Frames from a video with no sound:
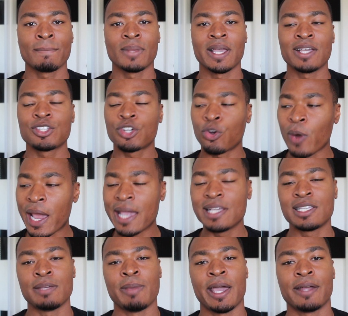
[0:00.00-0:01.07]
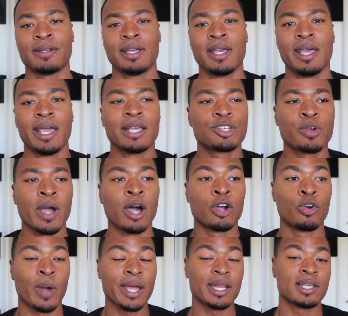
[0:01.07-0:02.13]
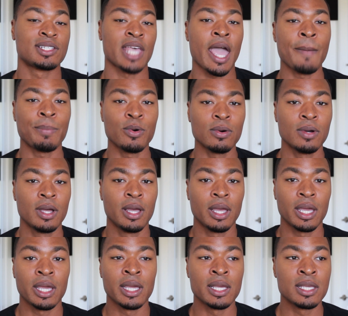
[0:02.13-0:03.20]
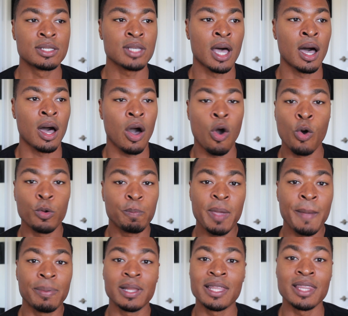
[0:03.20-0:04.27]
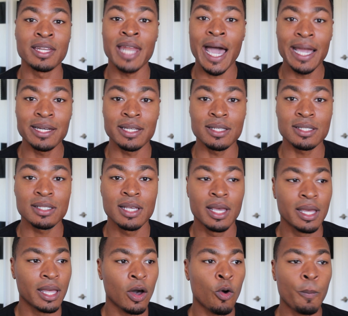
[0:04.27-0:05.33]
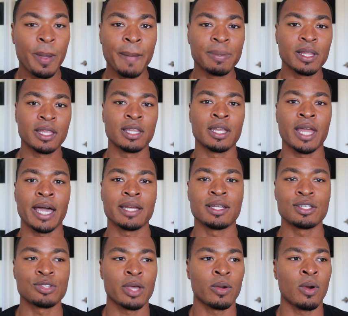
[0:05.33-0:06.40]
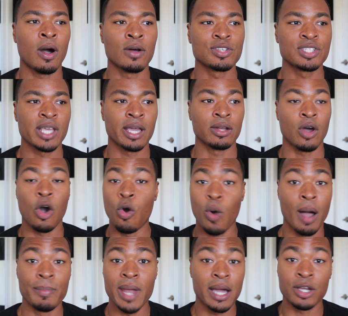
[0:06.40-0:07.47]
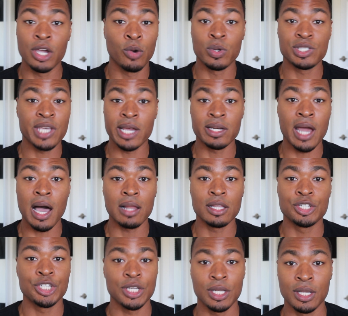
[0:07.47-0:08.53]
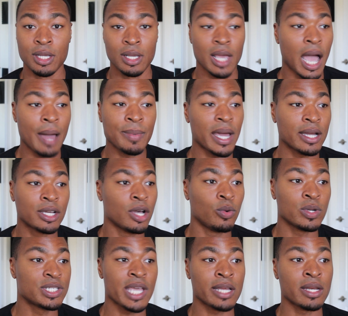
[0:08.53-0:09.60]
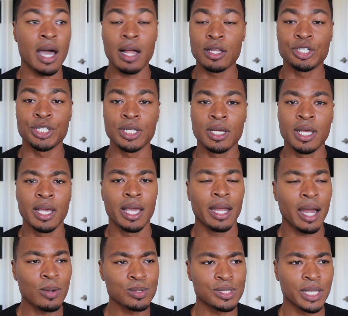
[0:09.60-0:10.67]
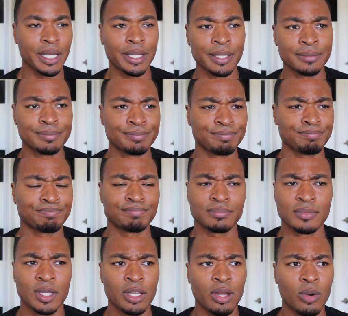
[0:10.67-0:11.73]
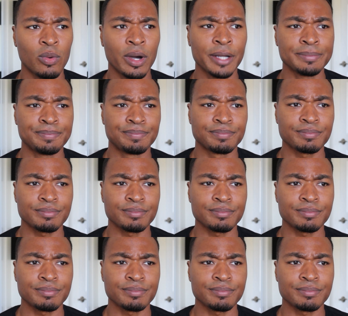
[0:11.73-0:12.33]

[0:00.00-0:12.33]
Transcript: It's crazy, man. It's a great example is old people in the 90s. Old people in the 90s, they were all saying, oh, I'm not good with technology. I'm not good with technology. And I was thinking, you know what?